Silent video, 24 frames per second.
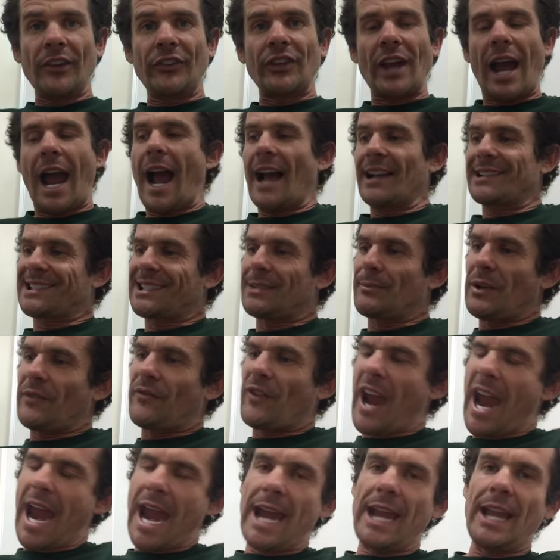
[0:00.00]
it has to be
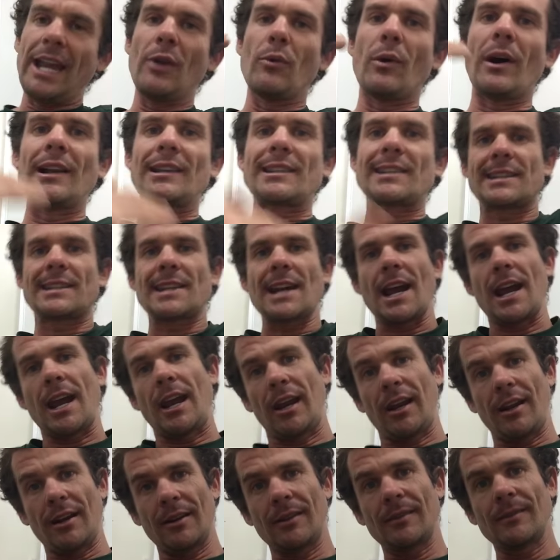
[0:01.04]
for anyone to
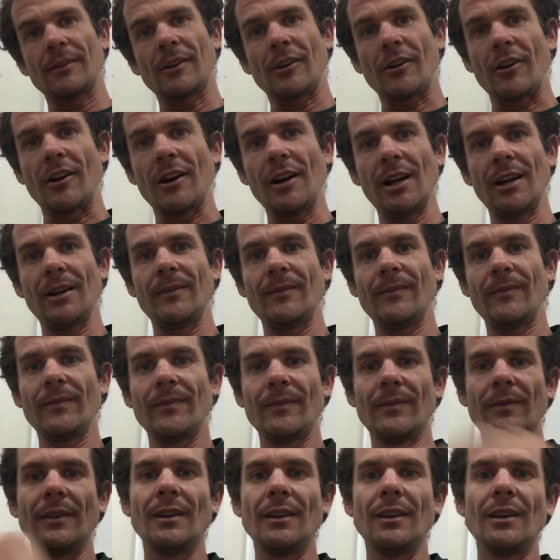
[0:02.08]
take, all right?
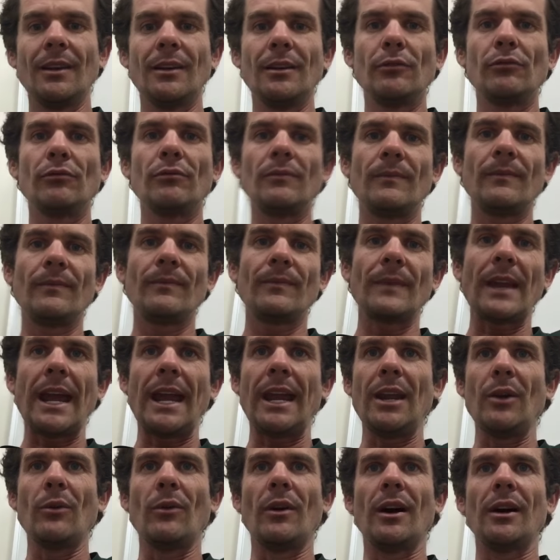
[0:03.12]

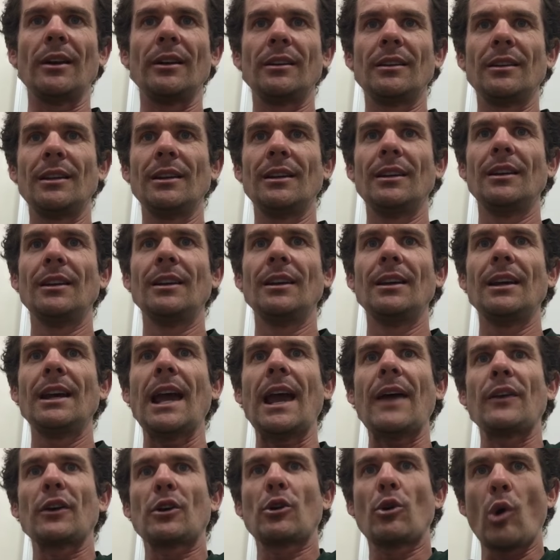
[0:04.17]
Anyone.
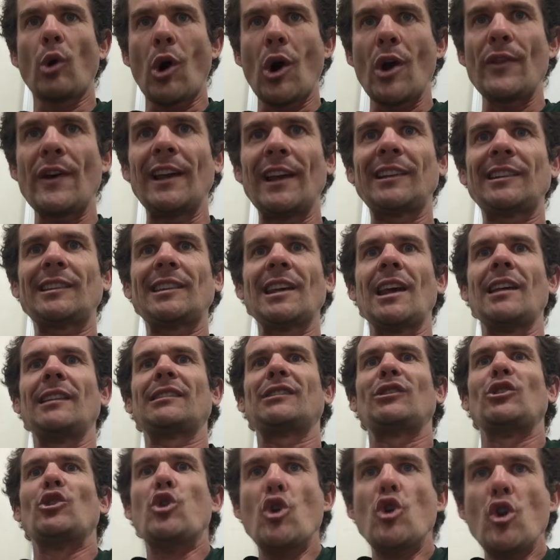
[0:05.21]
And the quote they
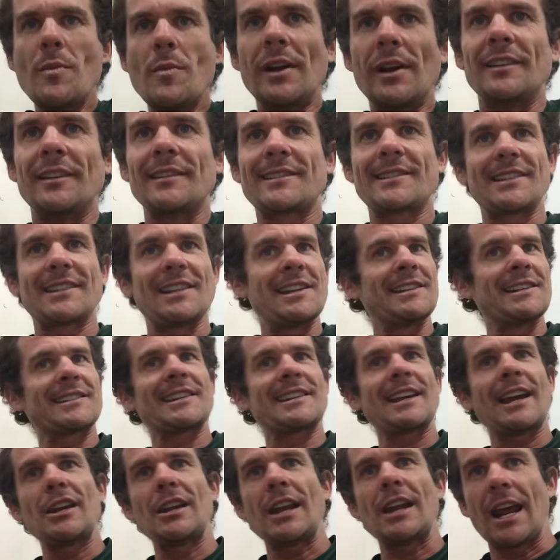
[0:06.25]
says, humans, didn't
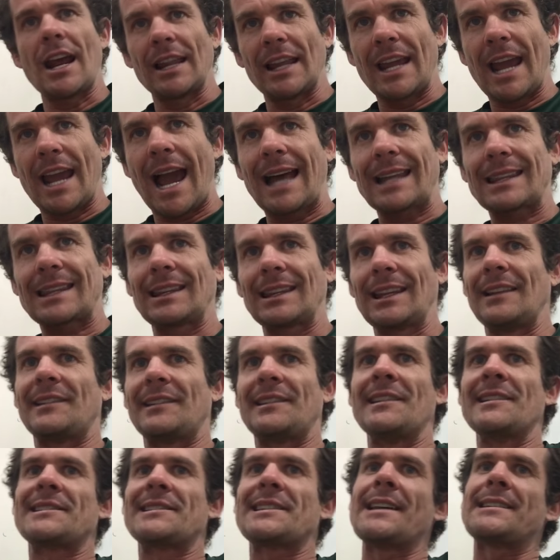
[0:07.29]
say elite athletes,
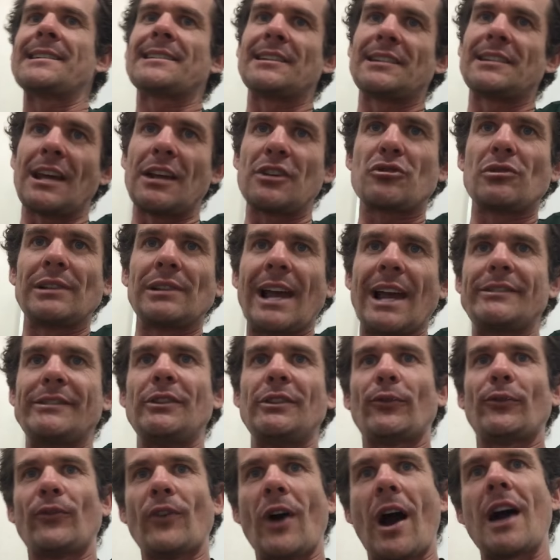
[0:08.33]
didn't say sedentary lazy
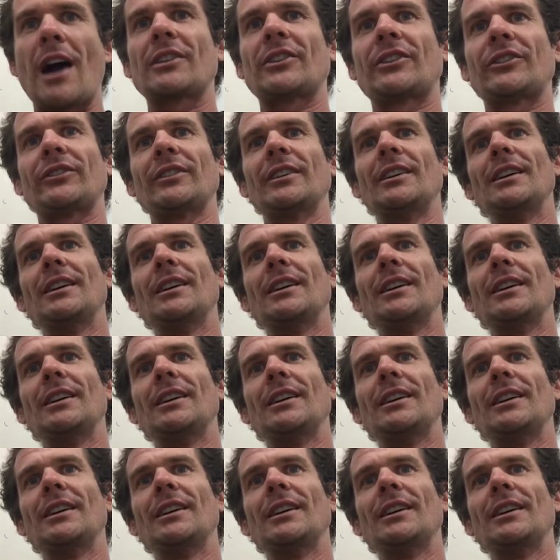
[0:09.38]
fucks